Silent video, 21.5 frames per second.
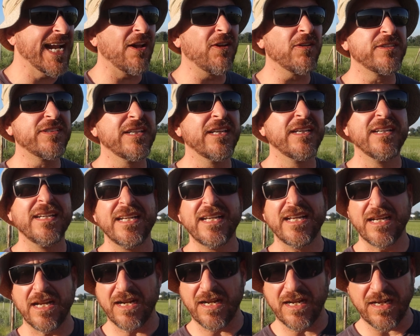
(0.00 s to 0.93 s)
dealt
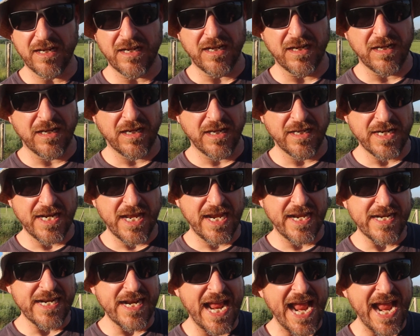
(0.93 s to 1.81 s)
uh, uh, an,